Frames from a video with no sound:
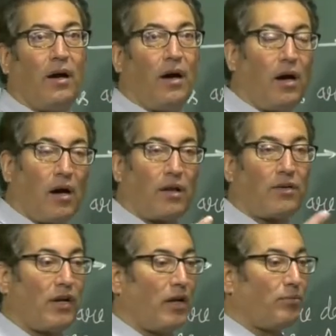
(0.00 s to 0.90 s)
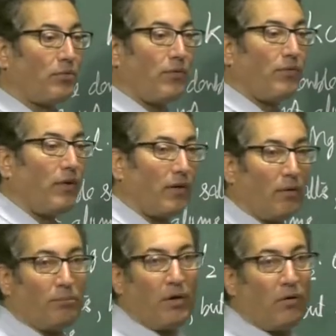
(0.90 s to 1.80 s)
are types of
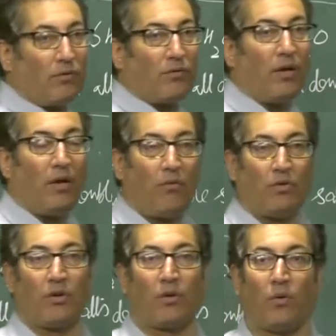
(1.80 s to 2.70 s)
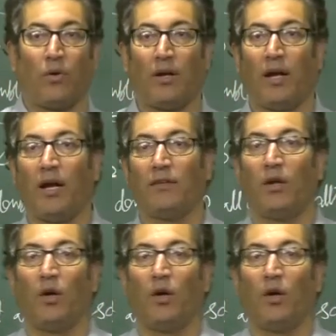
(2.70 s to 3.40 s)
compounds which are called as